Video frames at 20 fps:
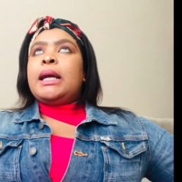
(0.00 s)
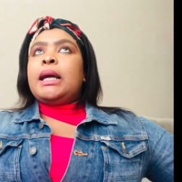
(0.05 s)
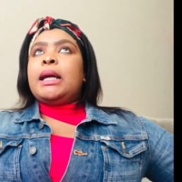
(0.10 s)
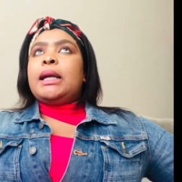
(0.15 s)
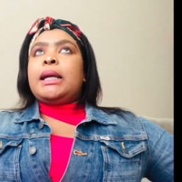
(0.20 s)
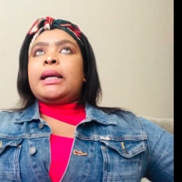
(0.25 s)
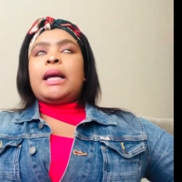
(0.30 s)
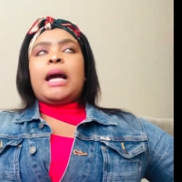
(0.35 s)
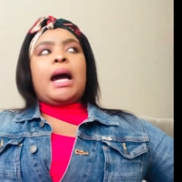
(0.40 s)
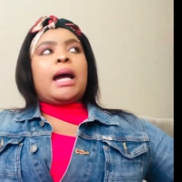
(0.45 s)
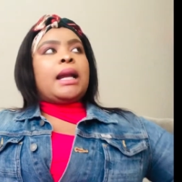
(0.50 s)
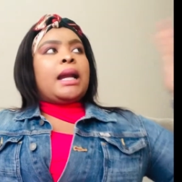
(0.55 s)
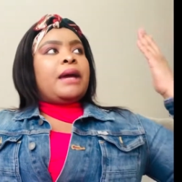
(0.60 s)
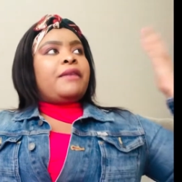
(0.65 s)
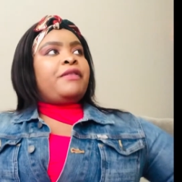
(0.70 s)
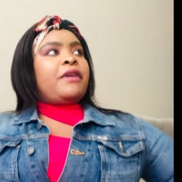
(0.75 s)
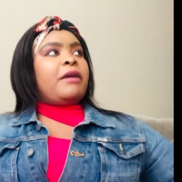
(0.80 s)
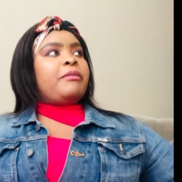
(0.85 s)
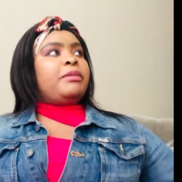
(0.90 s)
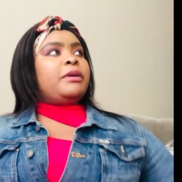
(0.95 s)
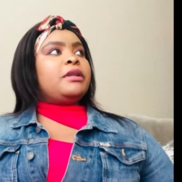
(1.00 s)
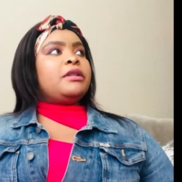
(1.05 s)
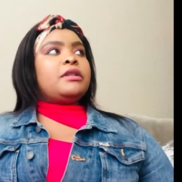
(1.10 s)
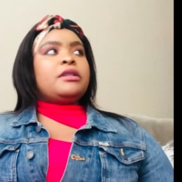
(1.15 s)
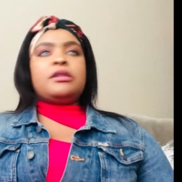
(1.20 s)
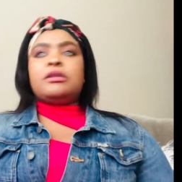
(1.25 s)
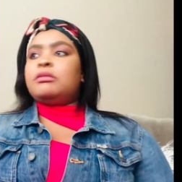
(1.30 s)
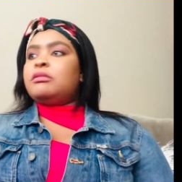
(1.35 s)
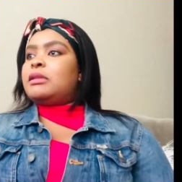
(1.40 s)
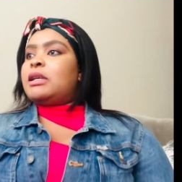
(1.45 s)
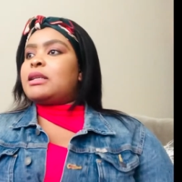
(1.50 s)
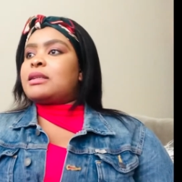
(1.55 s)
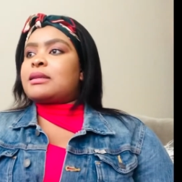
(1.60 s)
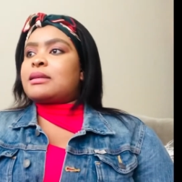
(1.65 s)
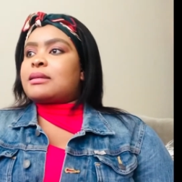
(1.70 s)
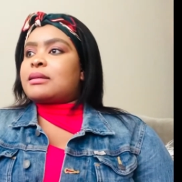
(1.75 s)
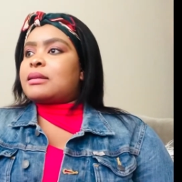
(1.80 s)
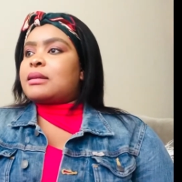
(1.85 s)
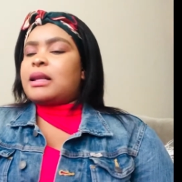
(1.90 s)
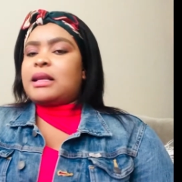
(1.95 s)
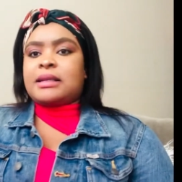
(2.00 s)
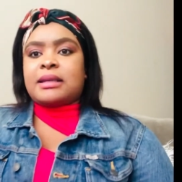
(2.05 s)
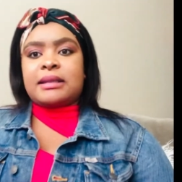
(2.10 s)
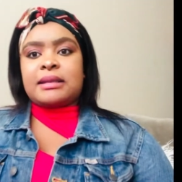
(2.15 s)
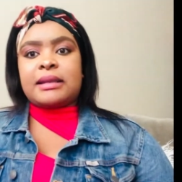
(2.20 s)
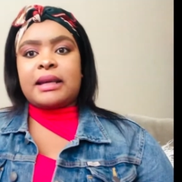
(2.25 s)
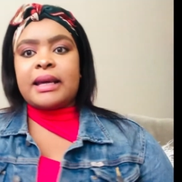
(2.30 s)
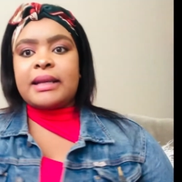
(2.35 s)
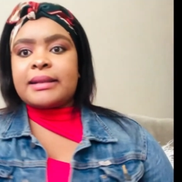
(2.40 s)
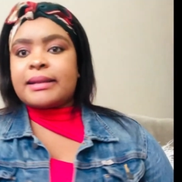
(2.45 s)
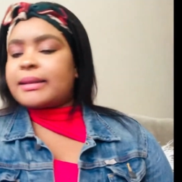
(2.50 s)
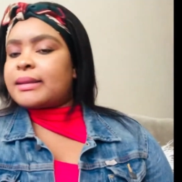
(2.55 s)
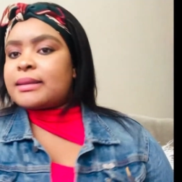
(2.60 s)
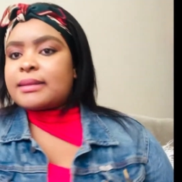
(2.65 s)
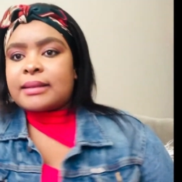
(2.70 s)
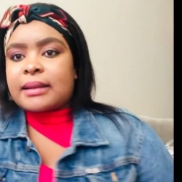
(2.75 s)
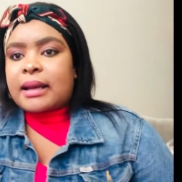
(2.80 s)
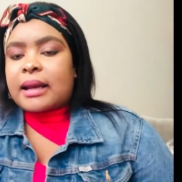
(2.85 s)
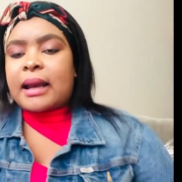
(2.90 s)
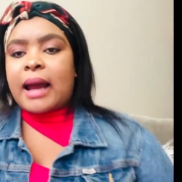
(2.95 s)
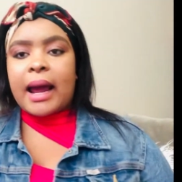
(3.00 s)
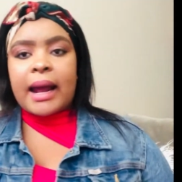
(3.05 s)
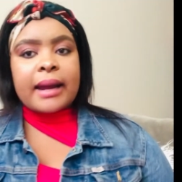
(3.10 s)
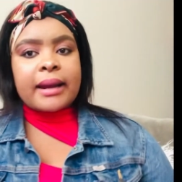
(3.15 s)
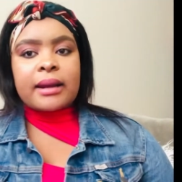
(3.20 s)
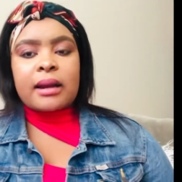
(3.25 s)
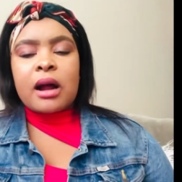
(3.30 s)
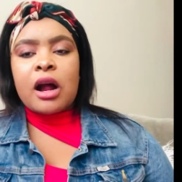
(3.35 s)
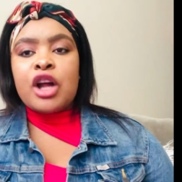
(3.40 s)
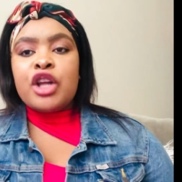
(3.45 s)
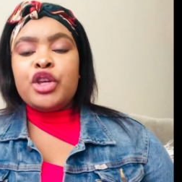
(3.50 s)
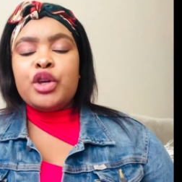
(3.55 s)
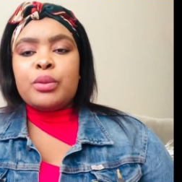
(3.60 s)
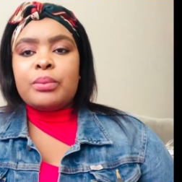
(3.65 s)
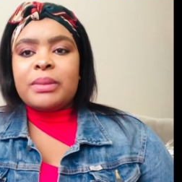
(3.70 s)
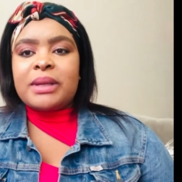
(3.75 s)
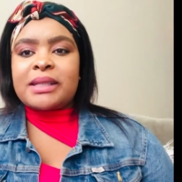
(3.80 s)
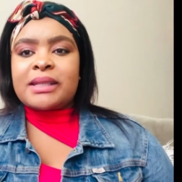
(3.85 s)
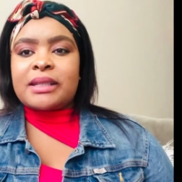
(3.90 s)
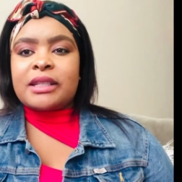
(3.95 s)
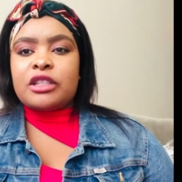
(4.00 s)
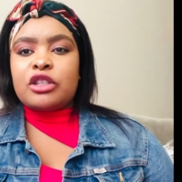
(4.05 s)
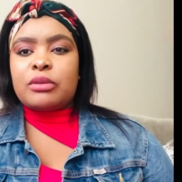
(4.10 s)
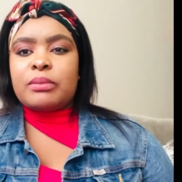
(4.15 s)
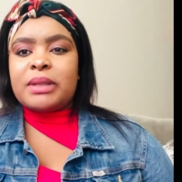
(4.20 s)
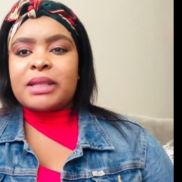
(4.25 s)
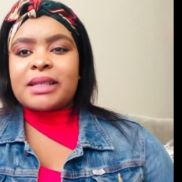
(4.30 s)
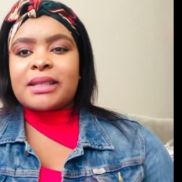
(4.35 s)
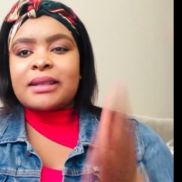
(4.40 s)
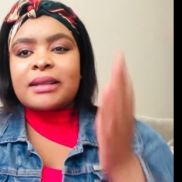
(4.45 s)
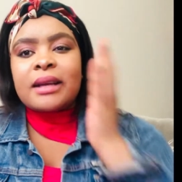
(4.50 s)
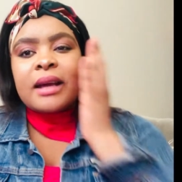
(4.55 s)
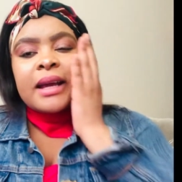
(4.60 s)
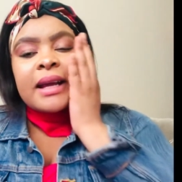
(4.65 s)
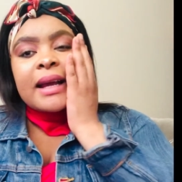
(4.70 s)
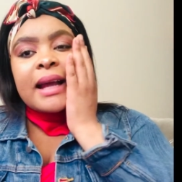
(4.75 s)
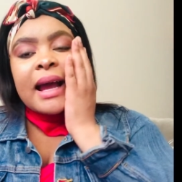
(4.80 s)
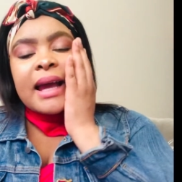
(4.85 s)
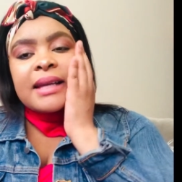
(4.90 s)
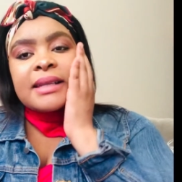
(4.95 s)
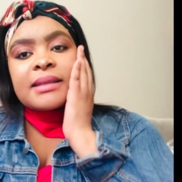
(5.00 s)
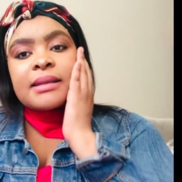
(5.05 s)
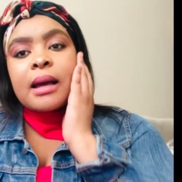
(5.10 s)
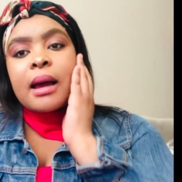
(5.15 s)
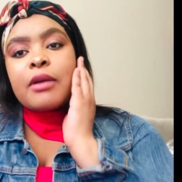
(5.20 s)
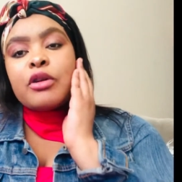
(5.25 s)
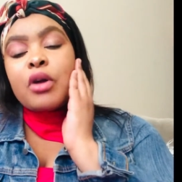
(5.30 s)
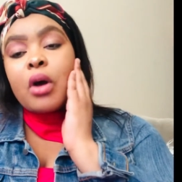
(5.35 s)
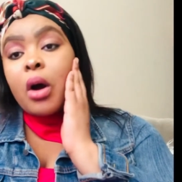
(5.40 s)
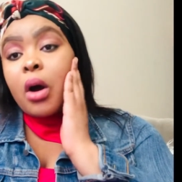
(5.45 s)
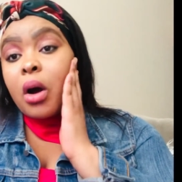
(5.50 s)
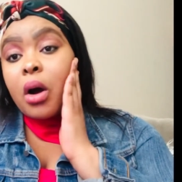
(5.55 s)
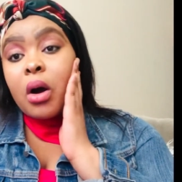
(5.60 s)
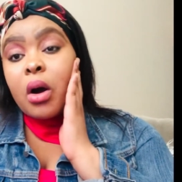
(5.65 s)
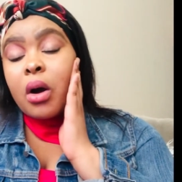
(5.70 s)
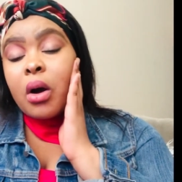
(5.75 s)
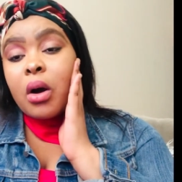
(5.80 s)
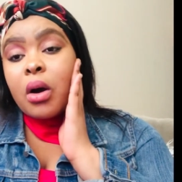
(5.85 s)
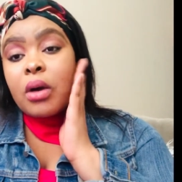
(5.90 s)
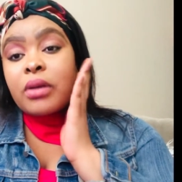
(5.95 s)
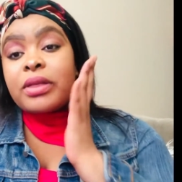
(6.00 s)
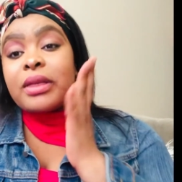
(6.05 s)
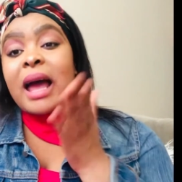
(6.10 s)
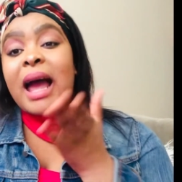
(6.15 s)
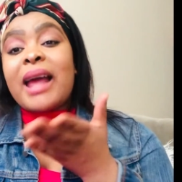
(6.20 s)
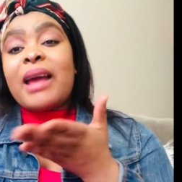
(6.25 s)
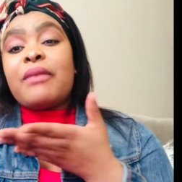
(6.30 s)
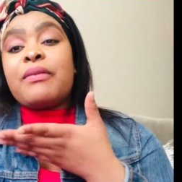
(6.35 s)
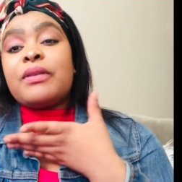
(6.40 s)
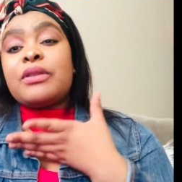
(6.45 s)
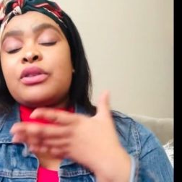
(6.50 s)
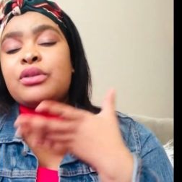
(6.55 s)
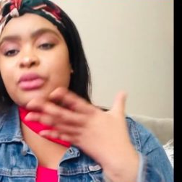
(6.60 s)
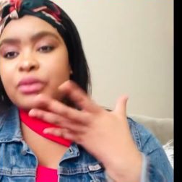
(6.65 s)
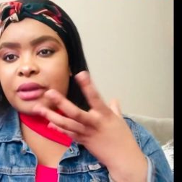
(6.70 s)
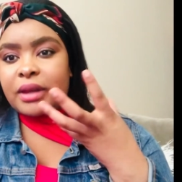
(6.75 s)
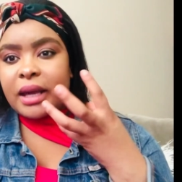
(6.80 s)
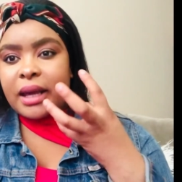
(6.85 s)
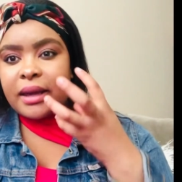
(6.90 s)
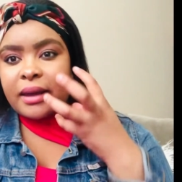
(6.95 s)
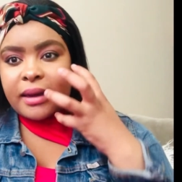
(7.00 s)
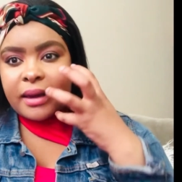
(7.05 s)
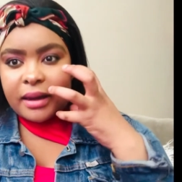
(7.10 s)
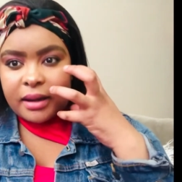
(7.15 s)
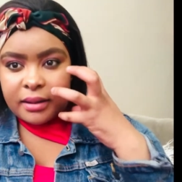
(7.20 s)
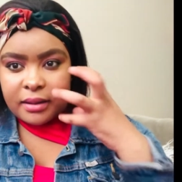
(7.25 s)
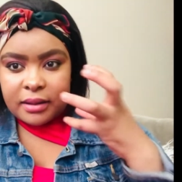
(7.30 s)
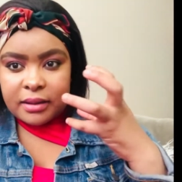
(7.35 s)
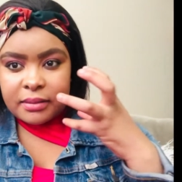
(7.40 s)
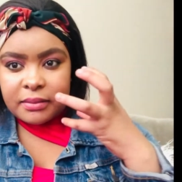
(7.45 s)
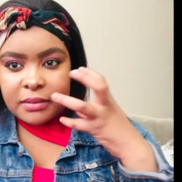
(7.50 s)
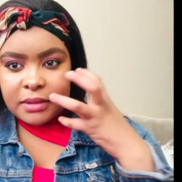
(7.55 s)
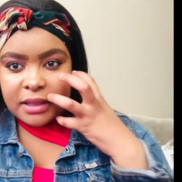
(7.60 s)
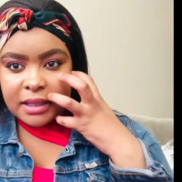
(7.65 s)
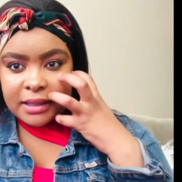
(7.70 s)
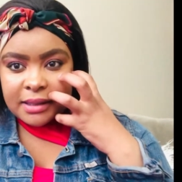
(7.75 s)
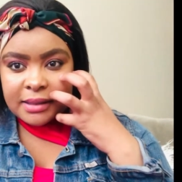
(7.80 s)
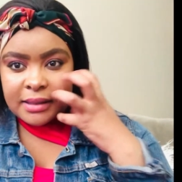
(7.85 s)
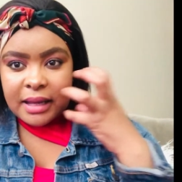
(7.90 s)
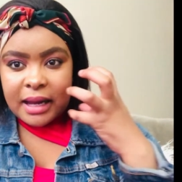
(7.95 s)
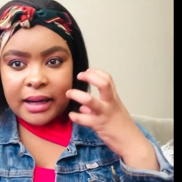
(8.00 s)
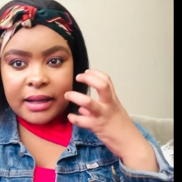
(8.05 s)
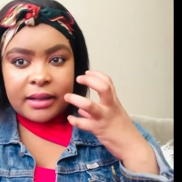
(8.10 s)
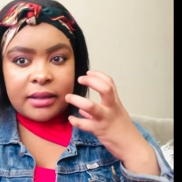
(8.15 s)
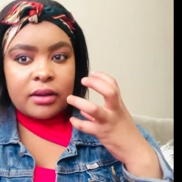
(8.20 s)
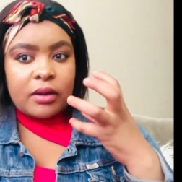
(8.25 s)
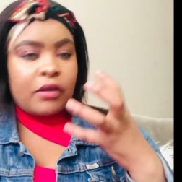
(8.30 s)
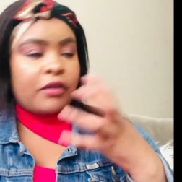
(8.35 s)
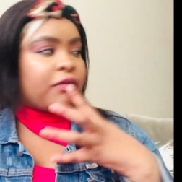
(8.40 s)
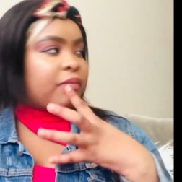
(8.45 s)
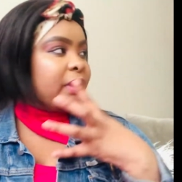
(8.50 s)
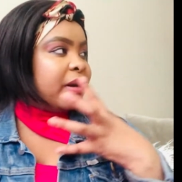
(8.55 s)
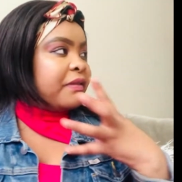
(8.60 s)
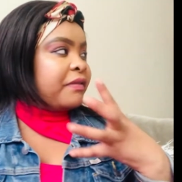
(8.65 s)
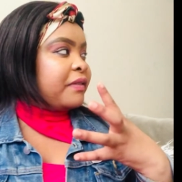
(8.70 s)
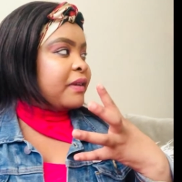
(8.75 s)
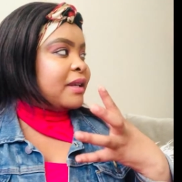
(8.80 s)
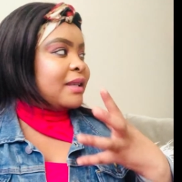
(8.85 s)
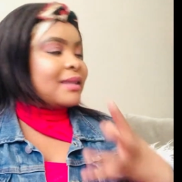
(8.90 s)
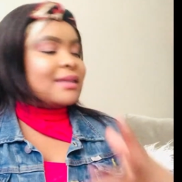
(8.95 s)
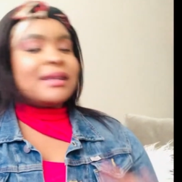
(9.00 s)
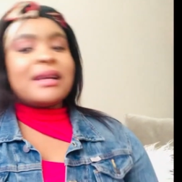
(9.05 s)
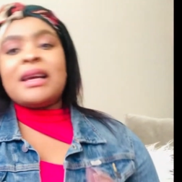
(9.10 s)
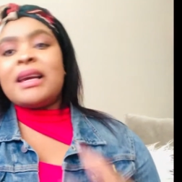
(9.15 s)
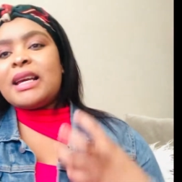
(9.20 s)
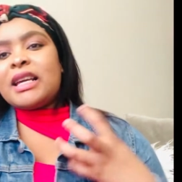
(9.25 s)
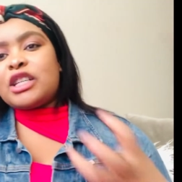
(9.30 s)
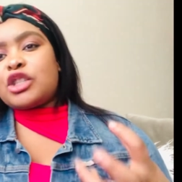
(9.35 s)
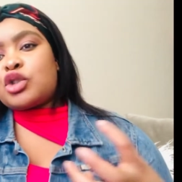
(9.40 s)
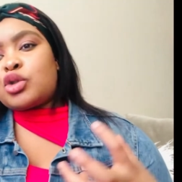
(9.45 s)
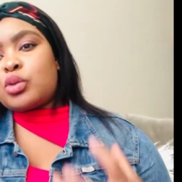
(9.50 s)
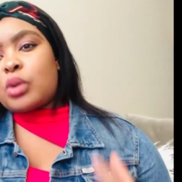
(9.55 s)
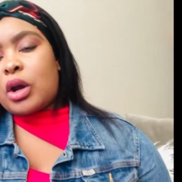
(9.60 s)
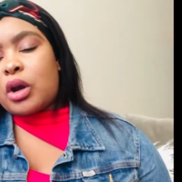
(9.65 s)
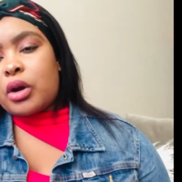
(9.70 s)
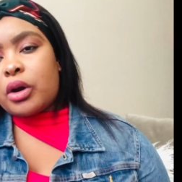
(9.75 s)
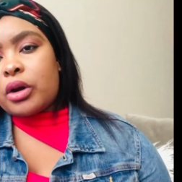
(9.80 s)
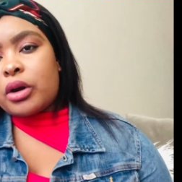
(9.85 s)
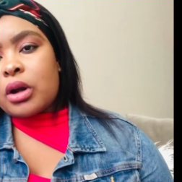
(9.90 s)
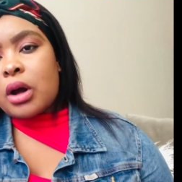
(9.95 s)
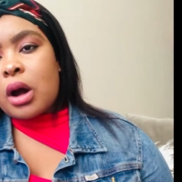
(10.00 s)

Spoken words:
yeah, life happened. This is it. Like, you missed it. Guys, I have a toothache and this side of my face is swollen.